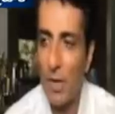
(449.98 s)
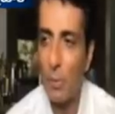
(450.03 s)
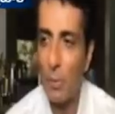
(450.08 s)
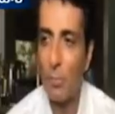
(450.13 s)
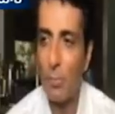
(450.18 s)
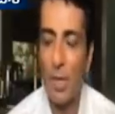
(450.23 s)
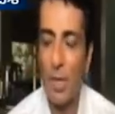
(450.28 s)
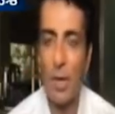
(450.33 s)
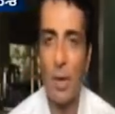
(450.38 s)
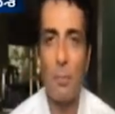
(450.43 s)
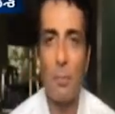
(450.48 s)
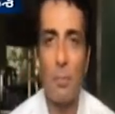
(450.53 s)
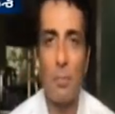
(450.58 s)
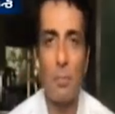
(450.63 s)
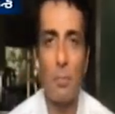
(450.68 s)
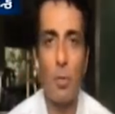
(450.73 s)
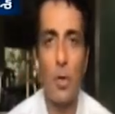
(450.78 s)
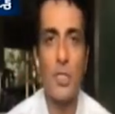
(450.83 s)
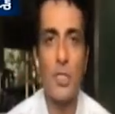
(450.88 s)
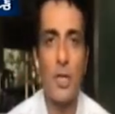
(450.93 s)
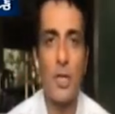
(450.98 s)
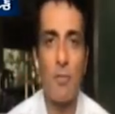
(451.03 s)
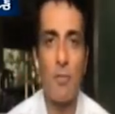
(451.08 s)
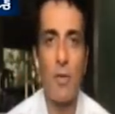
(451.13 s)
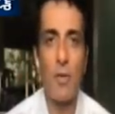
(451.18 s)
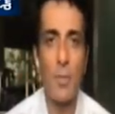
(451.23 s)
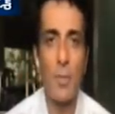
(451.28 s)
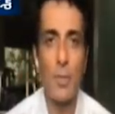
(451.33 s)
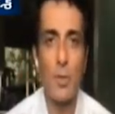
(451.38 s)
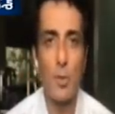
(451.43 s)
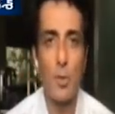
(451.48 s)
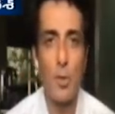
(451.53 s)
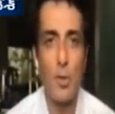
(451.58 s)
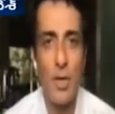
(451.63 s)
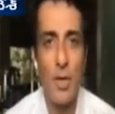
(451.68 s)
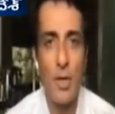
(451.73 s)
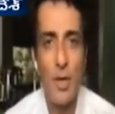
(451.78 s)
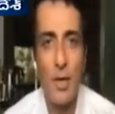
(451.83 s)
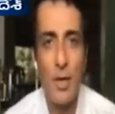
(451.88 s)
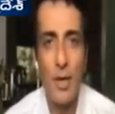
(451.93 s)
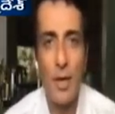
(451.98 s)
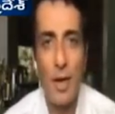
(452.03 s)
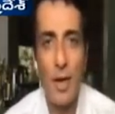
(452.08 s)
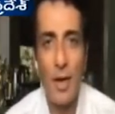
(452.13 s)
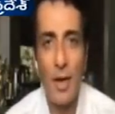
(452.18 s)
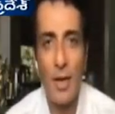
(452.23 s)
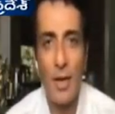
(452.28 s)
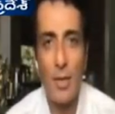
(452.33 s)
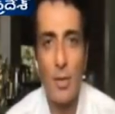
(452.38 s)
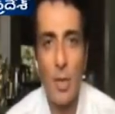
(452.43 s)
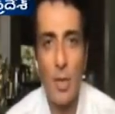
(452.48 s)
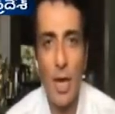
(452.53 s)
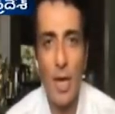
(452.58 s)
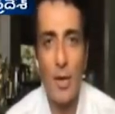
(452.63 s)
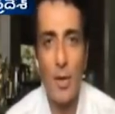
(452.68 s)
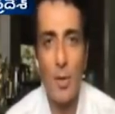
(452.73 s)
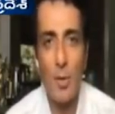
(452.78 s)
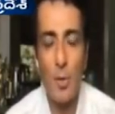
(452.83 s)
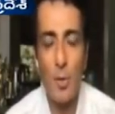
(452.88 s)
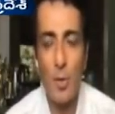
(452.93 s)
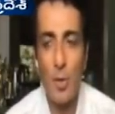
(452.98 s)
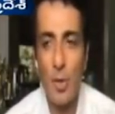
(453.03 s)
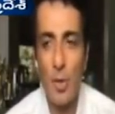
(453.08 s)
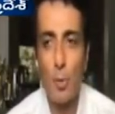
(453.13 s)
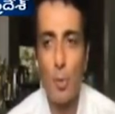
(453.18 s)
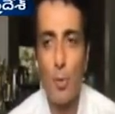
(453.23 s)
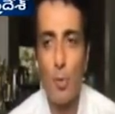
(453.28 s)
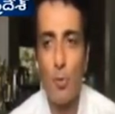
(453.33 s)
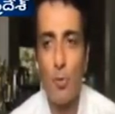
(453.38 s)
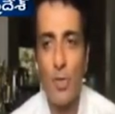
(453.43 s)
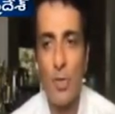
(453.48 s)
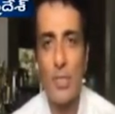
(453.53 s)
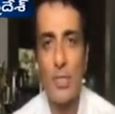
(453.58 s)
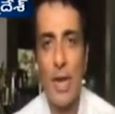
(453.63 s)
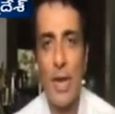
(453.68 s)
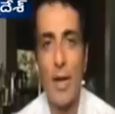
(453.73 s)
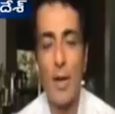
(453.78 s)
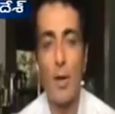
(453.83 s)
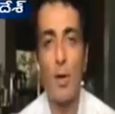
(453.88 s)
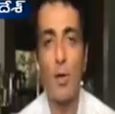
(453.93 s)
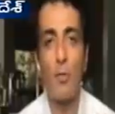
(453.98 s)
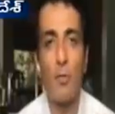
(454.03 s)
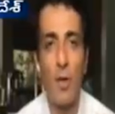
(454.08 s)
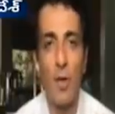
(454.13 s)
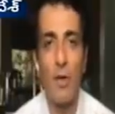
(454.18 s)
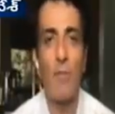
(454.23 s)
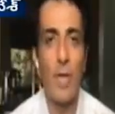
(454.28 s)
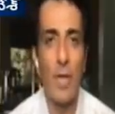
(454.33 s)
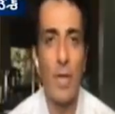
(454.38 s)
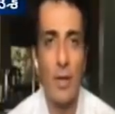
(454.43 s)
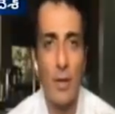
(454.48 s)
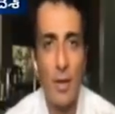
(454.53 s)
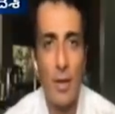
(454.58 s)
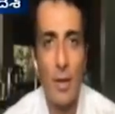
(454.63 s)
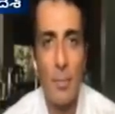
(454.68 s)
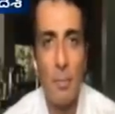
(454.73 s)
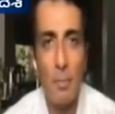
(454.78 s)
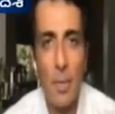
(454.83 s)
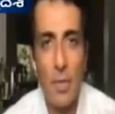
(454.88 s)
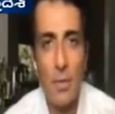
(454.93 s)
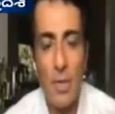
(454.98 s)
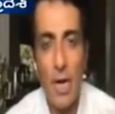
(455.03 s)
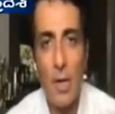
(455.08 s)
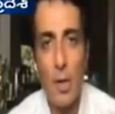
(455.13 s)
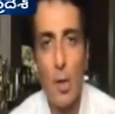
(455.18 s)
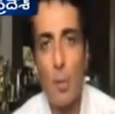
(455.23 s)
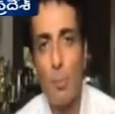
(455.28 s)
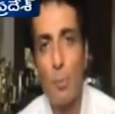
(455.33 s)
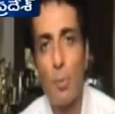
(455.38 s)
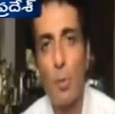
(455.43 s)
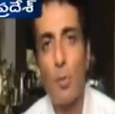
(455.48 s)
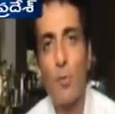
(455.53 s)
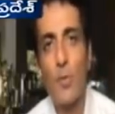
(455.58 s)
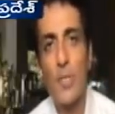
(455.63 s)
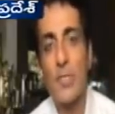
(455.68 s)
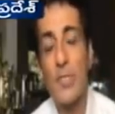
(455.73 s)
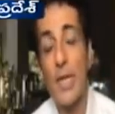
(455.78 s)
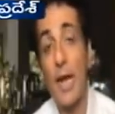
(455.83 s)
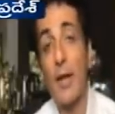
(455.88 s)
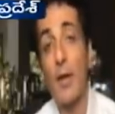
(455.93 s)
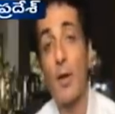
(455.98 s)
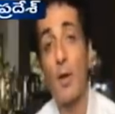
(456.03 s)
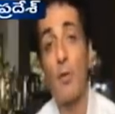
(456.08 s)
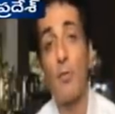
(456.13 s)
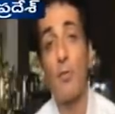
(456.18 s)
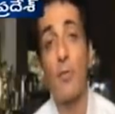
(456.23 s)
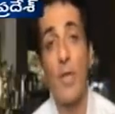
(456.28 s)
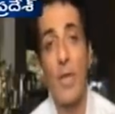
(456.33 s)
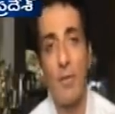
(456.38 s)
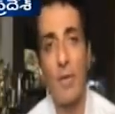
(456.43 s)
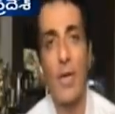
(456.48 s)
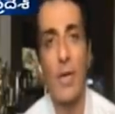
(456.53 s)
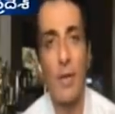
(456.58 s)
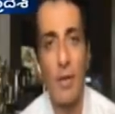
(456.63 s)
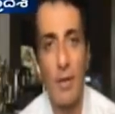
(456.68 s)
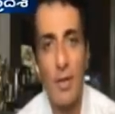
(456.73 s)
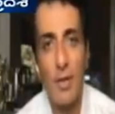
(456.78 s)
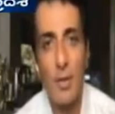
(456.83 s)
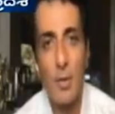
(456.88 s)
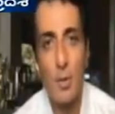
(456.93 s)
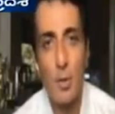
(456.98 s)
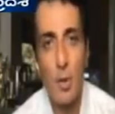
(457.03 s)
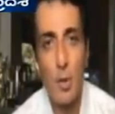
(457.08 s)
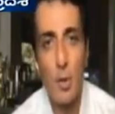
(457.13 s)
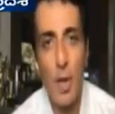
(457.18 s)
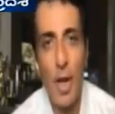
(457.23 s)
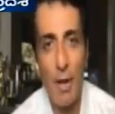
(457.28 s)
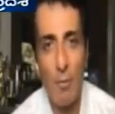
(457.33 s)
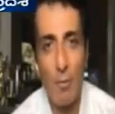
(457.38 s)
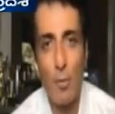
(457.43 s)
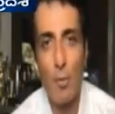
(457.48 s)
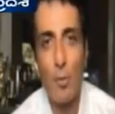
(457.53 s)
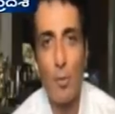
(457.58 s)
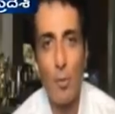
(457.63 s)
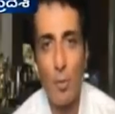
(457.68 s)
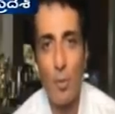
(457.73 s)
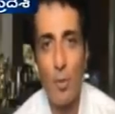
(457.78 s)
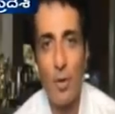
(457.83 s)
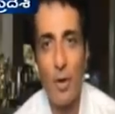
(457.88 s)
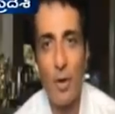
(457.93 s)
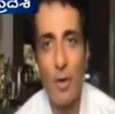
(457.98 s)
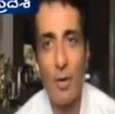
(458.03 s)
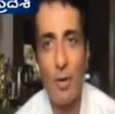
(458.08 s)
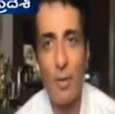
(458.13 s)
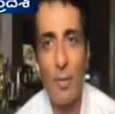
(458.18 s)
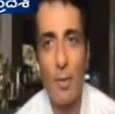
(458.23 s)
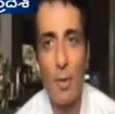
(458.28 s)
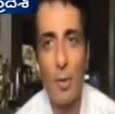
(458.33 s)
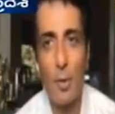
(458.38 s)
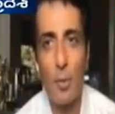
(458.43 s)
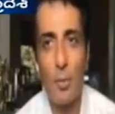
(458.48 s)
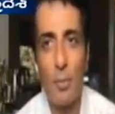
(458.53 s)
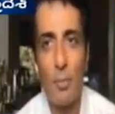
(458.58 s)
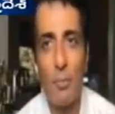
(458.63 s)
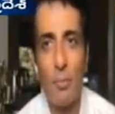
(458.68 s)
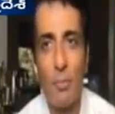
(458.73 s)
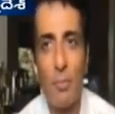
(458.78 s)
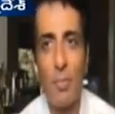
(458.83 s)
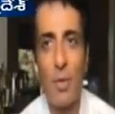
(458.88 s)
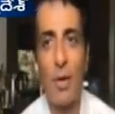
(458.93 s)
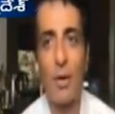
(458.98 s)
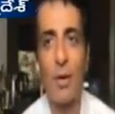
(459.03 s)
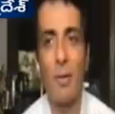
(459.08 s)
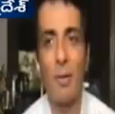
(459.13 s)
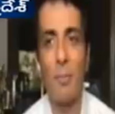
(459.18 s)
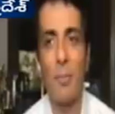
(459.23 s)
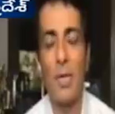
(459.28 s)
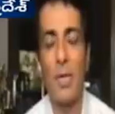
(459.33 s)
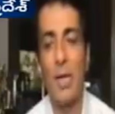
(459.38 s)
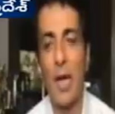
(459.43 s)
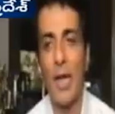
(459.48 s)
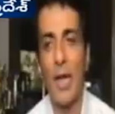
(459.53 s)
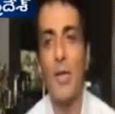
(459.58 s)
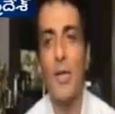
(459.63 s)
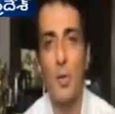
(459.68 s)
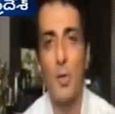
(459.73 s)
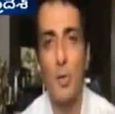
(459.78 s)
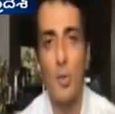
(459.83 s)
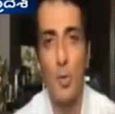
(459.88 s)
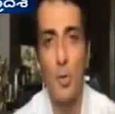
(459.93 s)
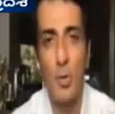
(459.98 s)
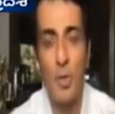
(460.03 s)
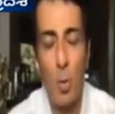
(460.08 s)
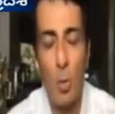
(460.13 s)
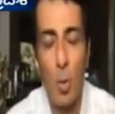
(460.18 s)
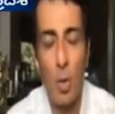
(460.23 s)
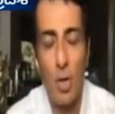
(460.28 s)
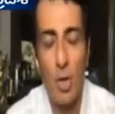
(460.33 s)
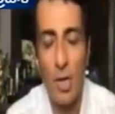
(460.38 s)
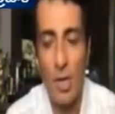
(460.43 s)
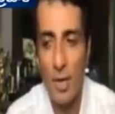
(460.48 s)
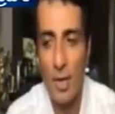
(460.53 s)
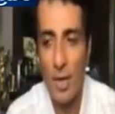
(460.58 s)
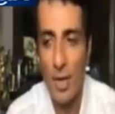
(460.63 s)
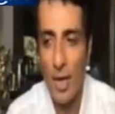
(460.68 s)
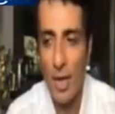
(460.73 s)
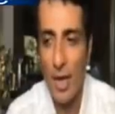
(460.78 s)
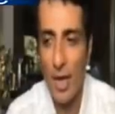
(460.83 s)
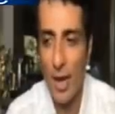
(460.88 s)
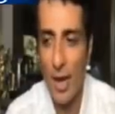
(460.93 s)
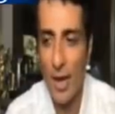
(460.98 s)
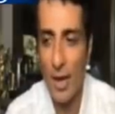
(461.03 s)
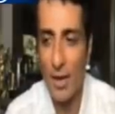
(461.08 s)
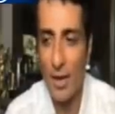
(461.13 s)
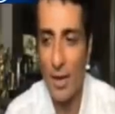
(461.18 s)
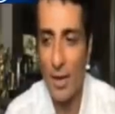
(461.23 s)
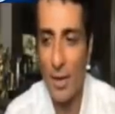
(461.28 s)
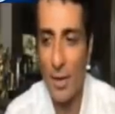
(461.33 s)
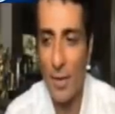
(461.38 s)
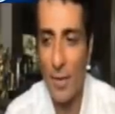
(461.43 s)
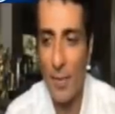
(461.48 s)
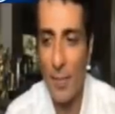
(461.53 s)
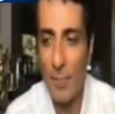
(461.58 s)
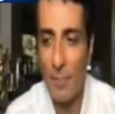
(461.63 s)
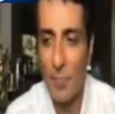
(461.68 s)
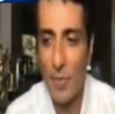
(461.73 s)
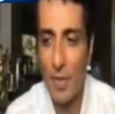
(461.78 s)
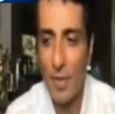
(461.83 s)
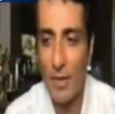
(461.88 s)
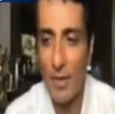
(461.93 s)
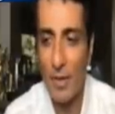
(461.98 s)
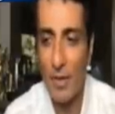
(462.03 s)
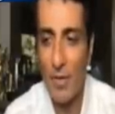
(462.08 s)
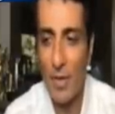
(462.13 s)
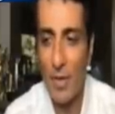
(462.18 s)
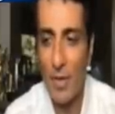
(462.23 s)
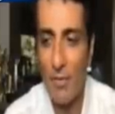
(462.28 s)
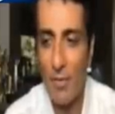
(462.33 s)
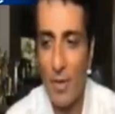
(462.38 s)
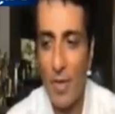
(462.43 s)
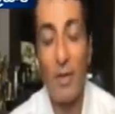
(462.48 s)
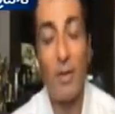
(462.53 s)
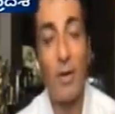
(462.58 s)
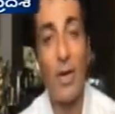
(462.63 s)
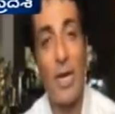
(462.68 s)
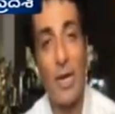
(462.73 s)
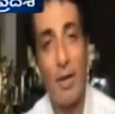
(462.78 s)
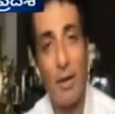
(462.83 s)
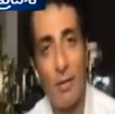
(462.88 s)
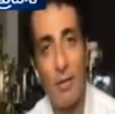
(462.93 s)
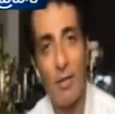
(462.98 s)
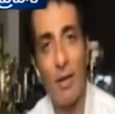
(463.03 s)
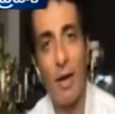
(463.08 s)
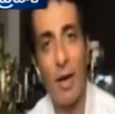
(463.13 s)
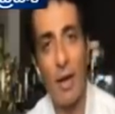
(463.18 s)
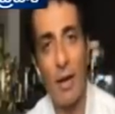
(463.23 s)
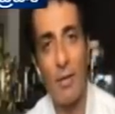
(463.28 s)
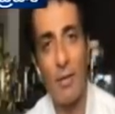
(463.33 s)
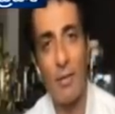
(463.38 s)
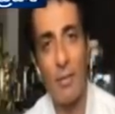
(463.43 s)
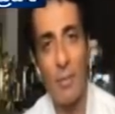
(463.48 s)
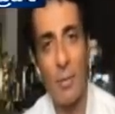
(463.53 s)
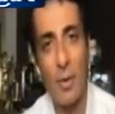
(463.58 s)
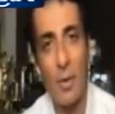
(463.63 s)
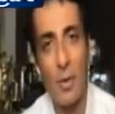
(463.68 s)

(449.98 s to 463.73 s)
you become rich and famous, don't try to improve the standard of living, but try to improve the standard of giving. So you have to, be kind to the word, and we read our,